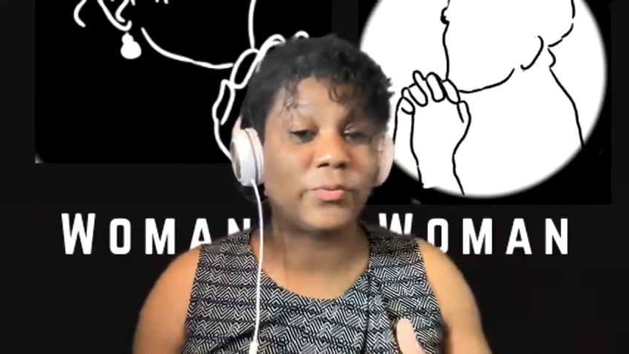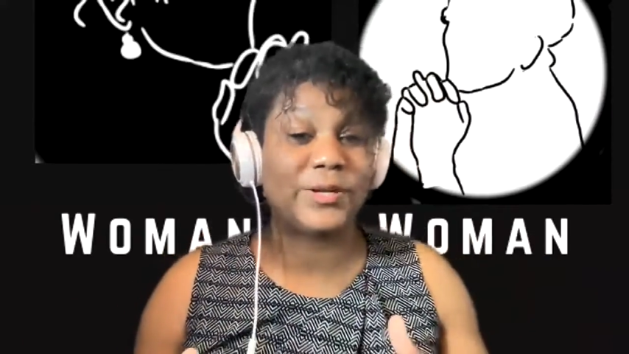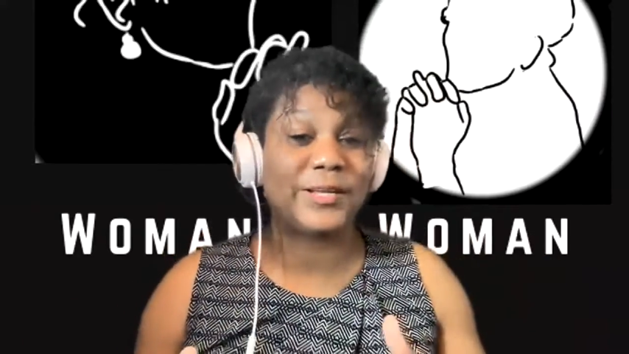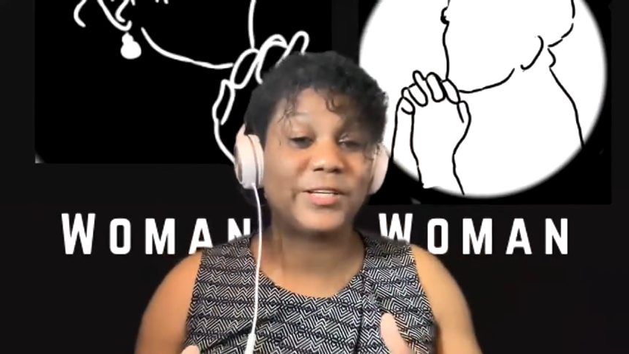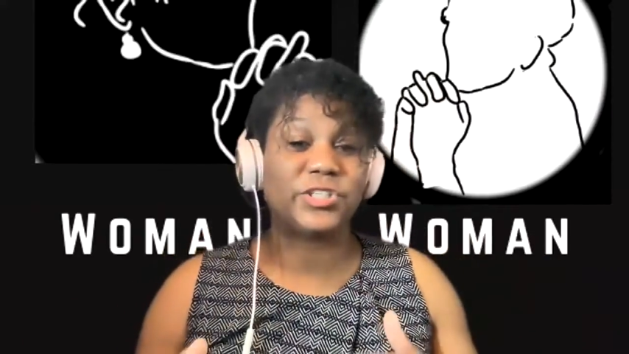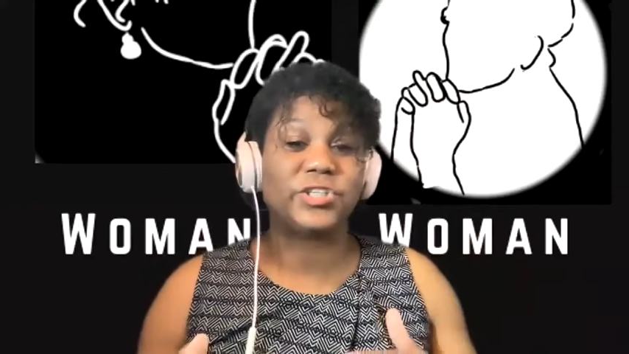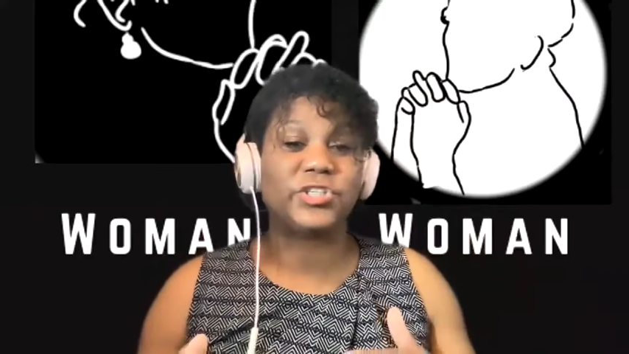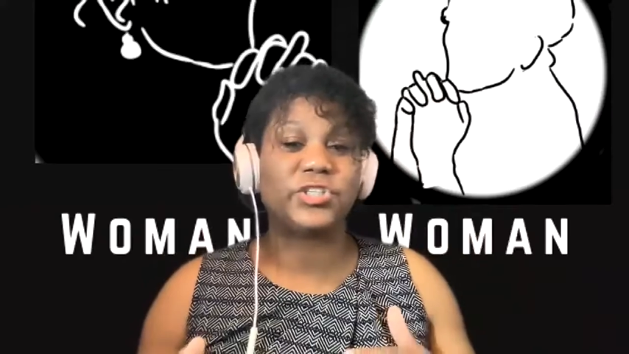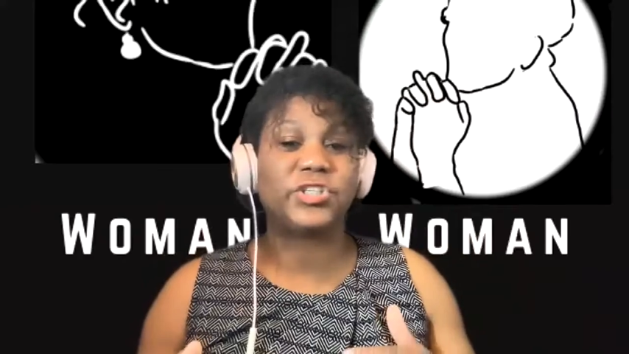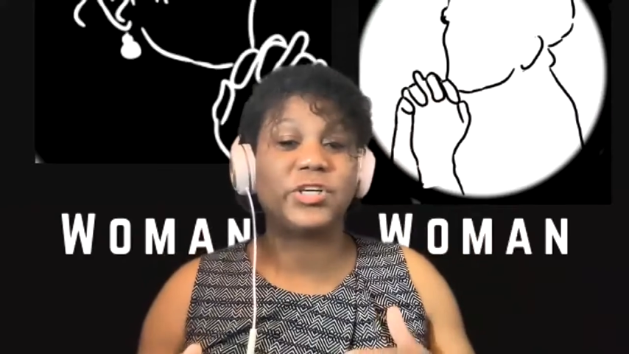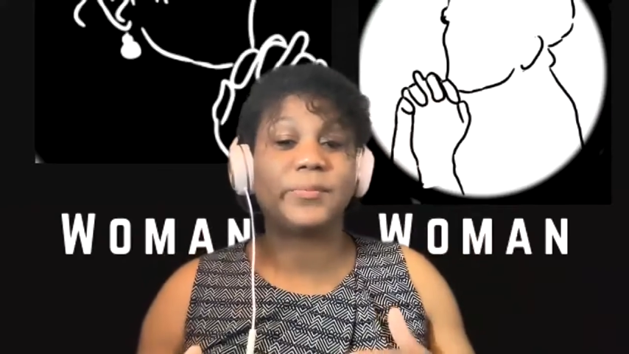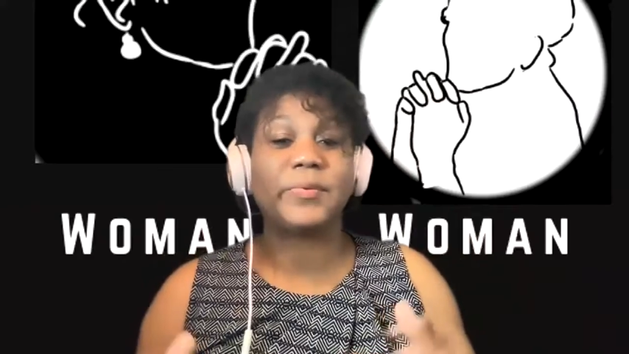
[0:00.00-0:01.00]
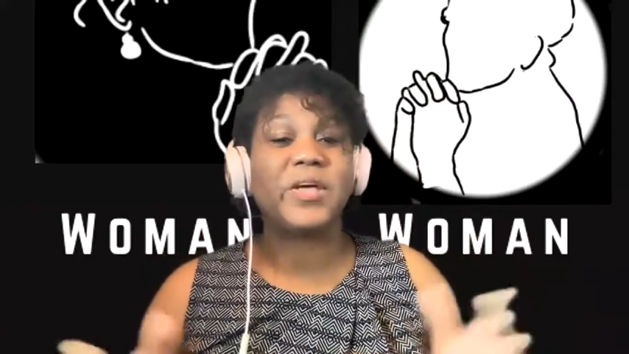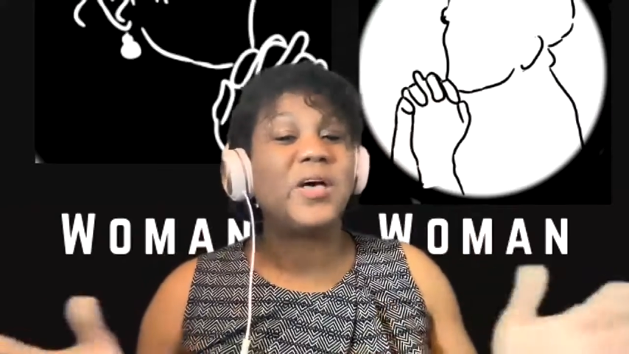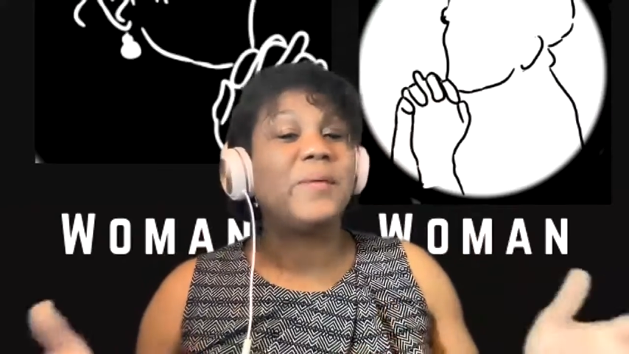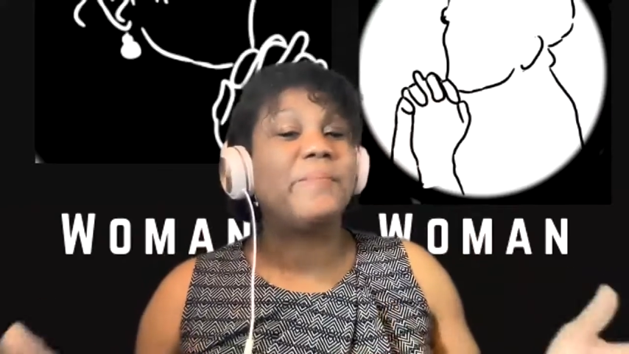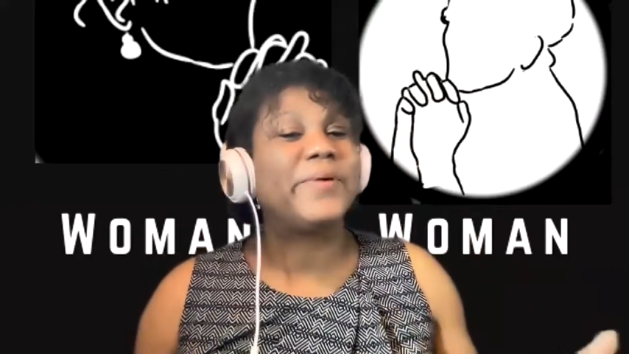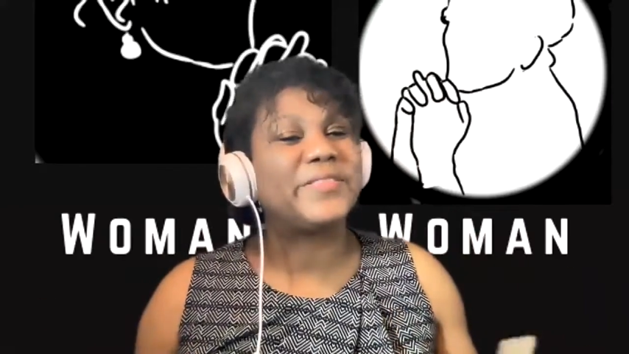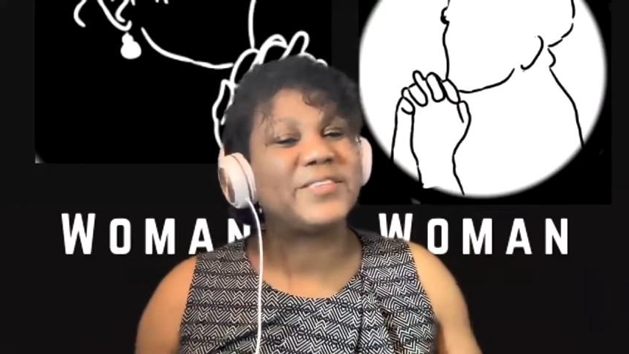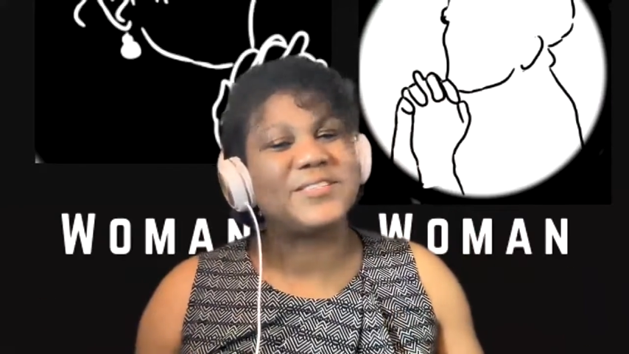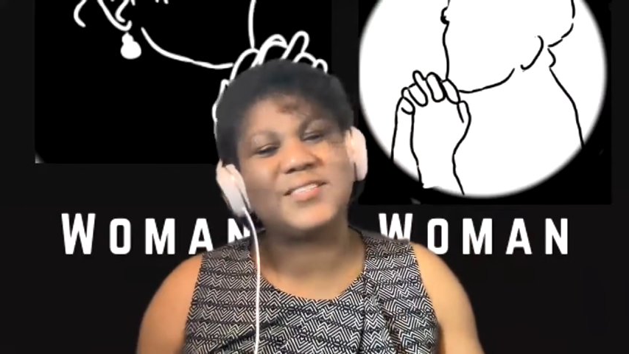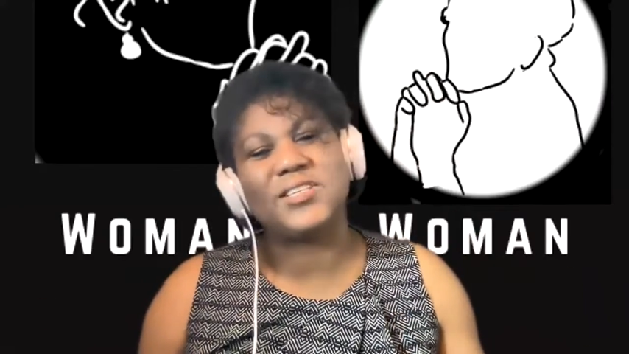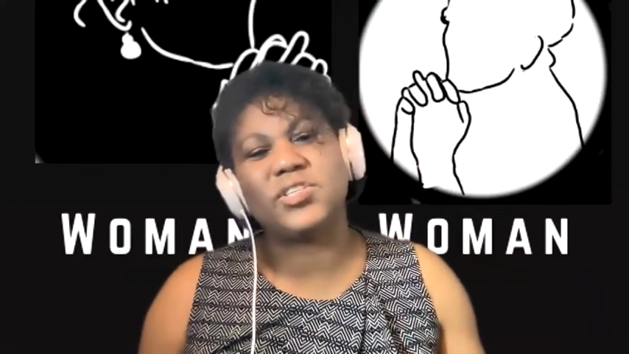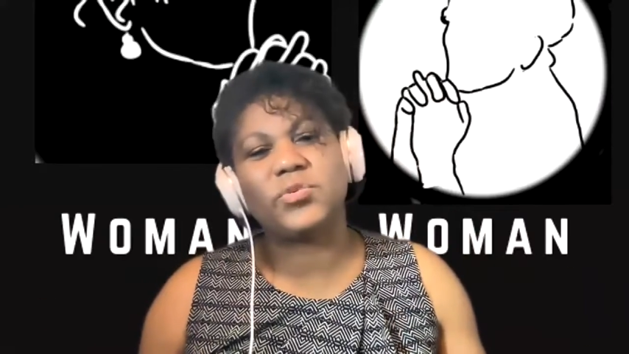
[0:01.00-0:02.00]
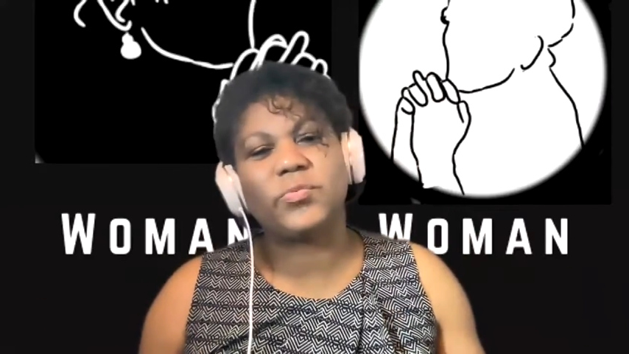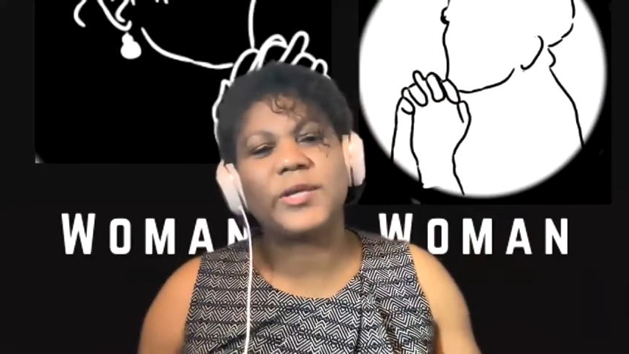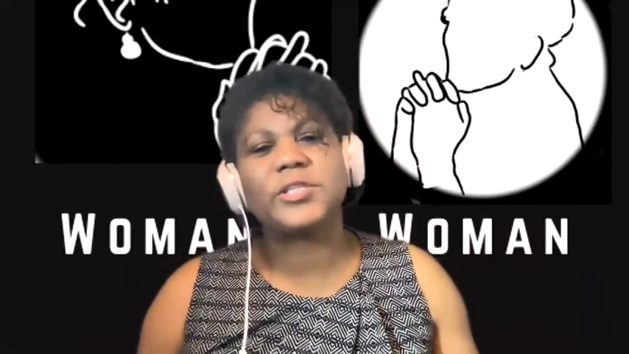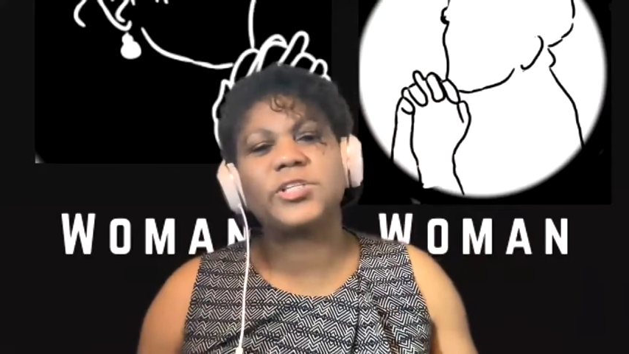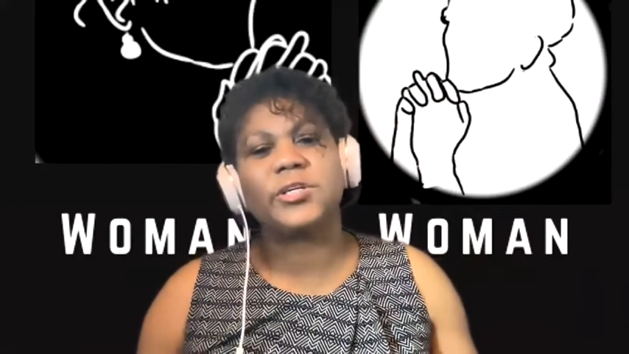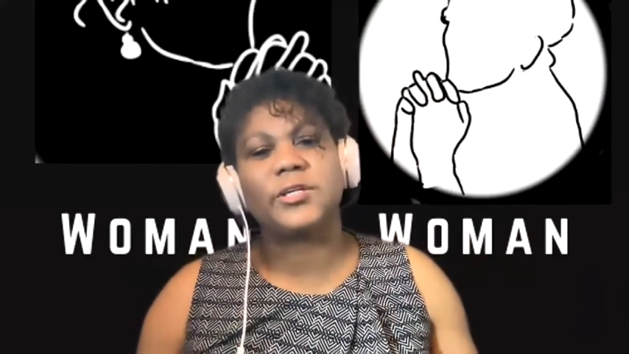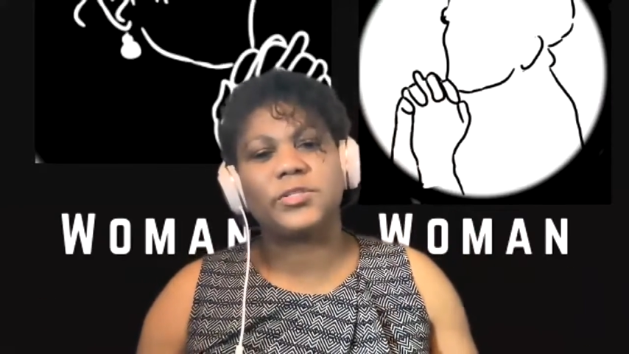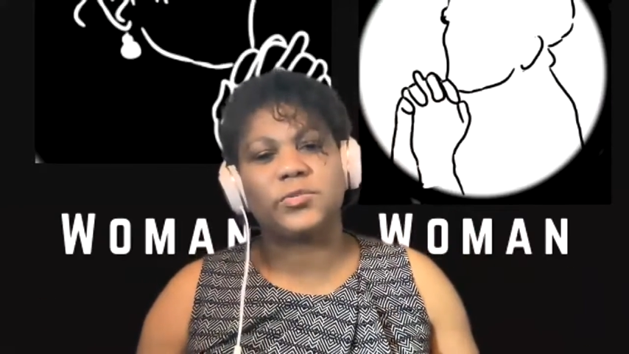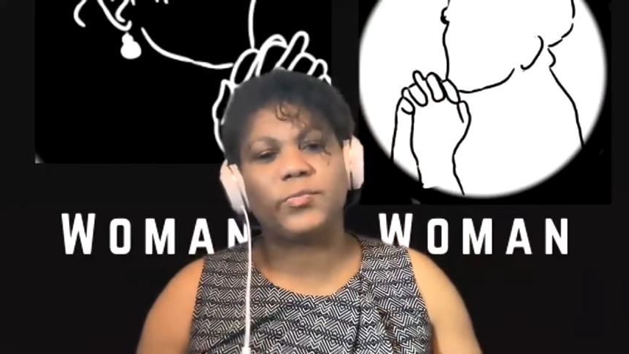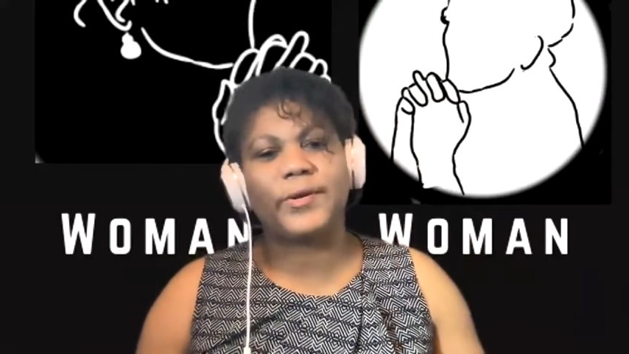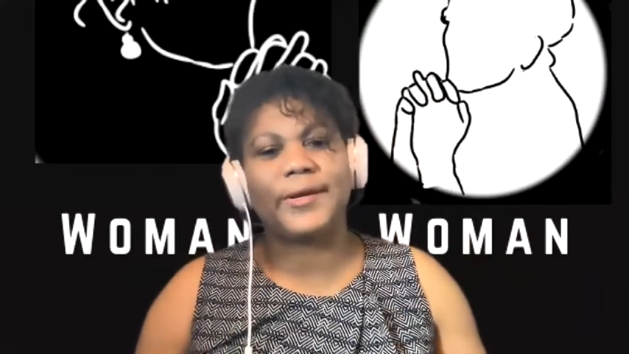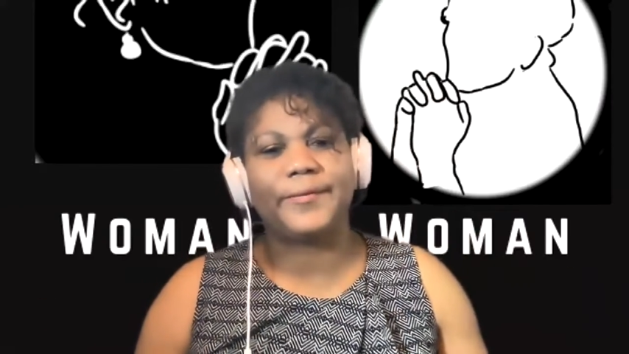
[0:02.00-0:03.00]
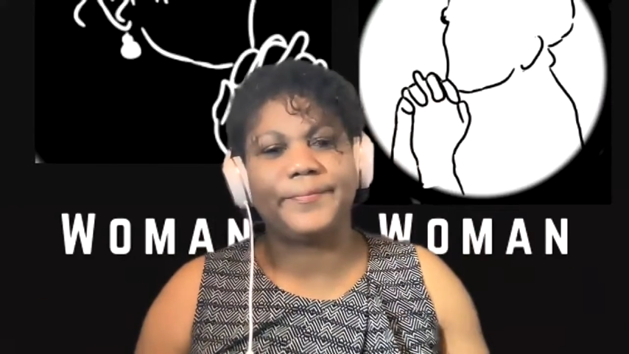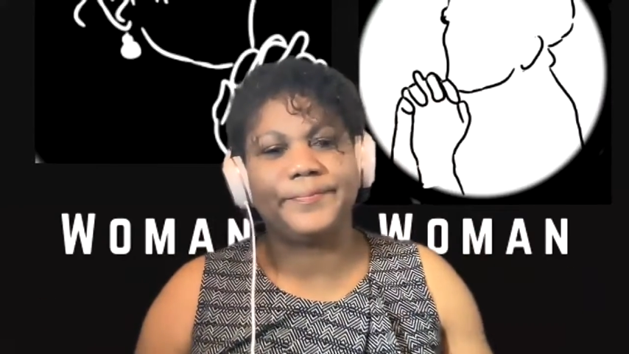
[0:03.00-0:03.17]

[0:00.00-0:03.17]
relationship, but the situation as well?